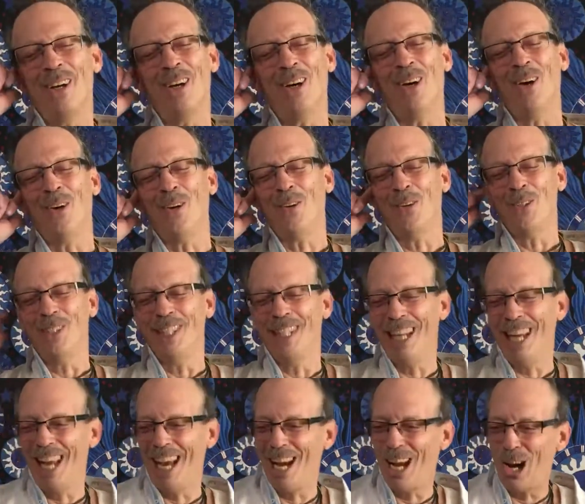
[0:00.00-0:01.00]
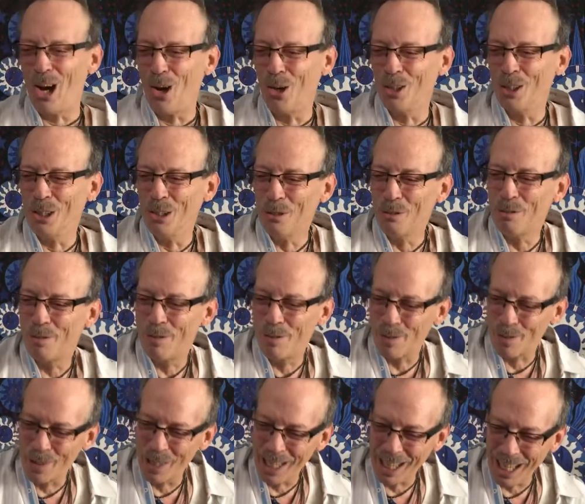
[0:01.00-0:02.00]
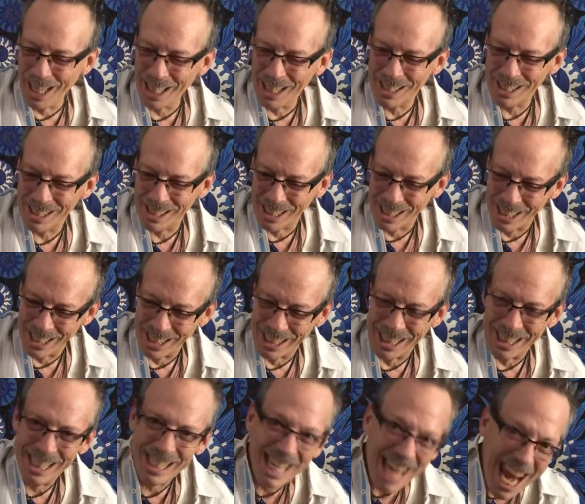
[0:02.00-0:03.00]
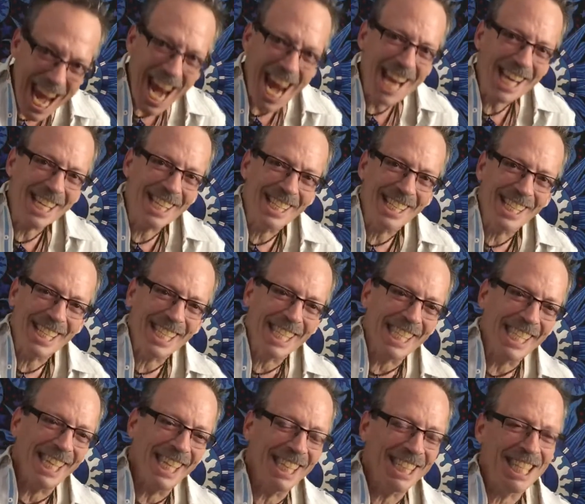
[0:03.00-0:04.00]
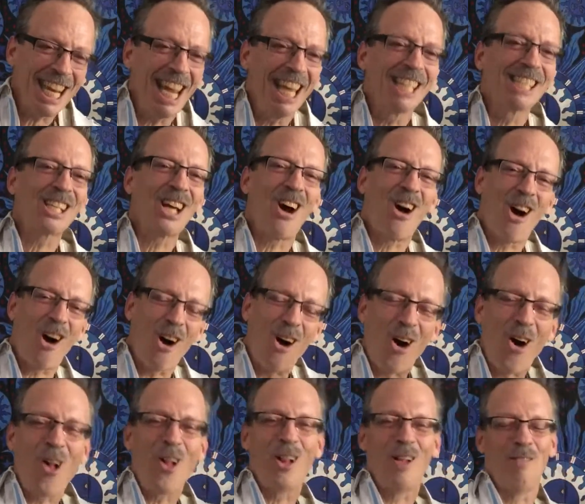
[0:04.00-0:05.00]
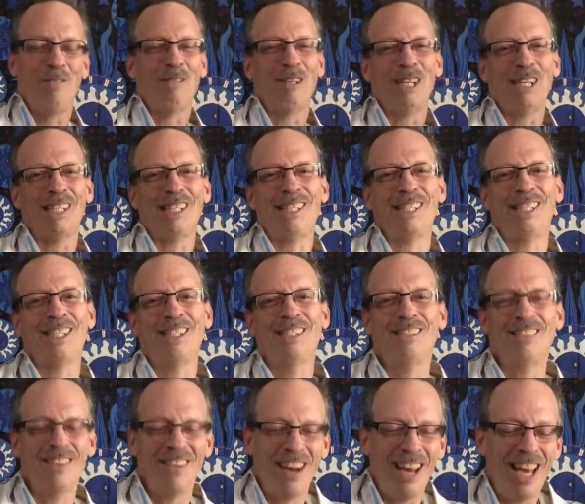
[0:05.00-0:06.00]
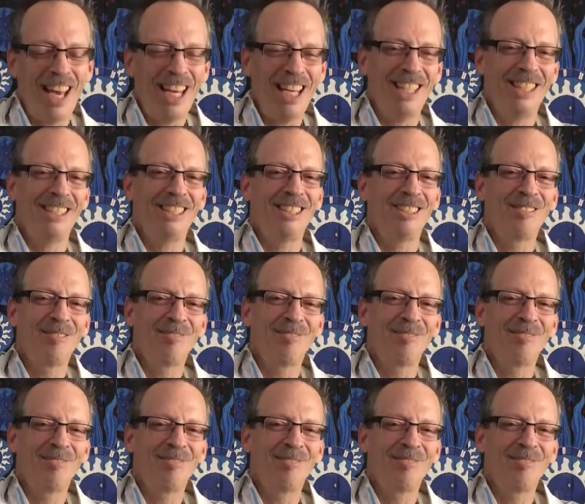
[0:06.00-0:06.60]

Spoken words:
Oh yeah, all you freaks and geeks. It takes all of us, right?